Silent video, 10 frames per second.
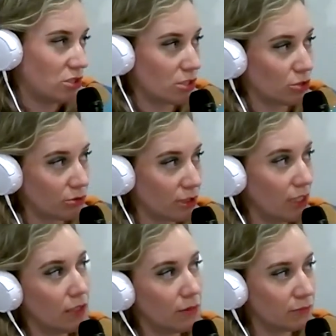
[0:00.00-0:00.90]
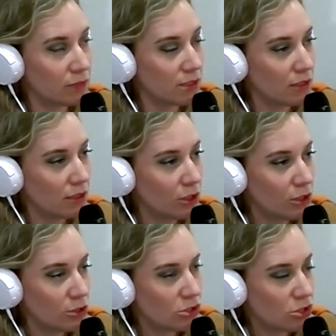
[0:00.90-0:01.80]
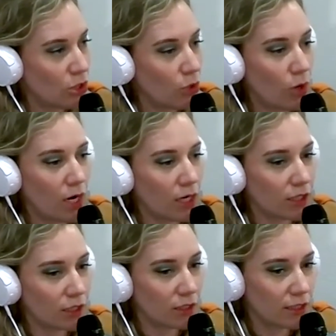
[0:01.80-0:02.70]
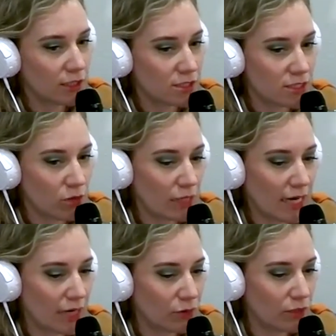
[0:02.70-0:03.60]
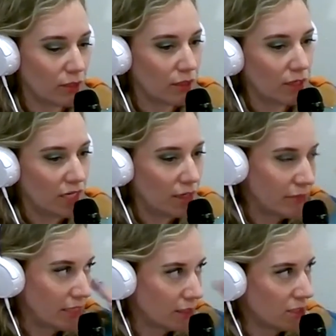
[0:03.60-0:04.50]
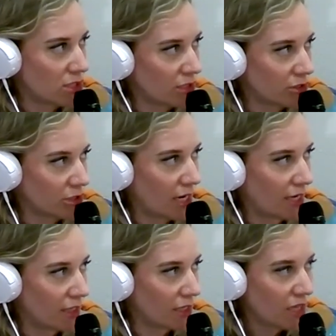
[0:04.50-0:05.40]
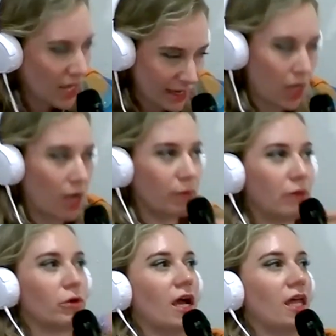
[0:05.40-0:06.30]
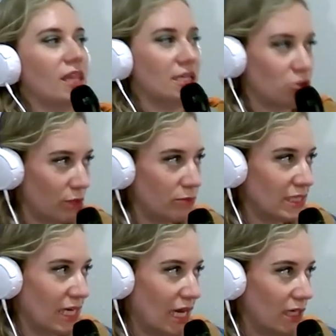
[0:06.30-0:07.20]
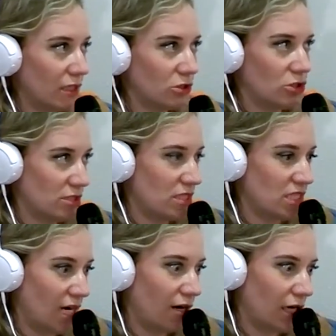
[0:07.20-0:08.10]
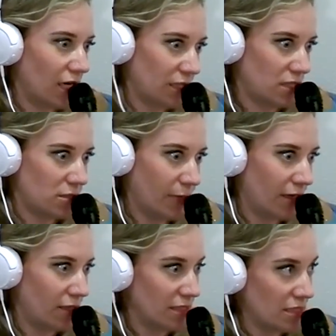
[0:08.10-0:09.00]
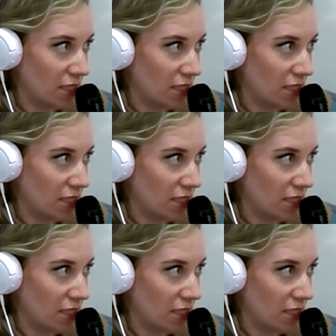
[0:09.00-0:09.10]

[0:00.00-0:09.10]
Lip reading: screamed so hard and so loud. Immediately started crying. I caught my breath. I screamed again, just staring at this spider as it